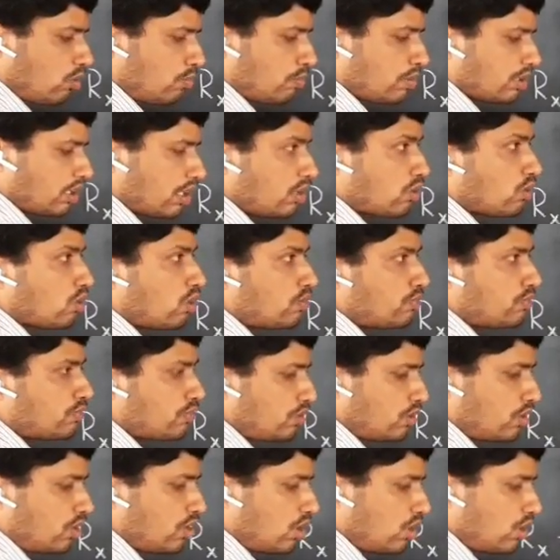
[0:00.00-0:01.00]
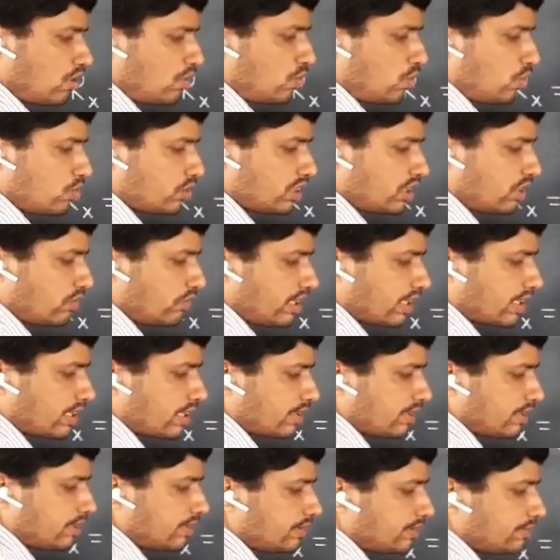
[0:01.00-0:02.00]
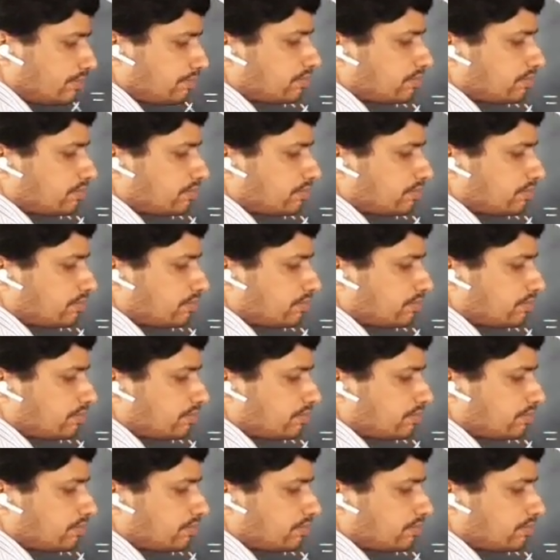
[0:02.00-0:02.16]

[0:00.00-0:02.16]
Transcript: component of OC vector.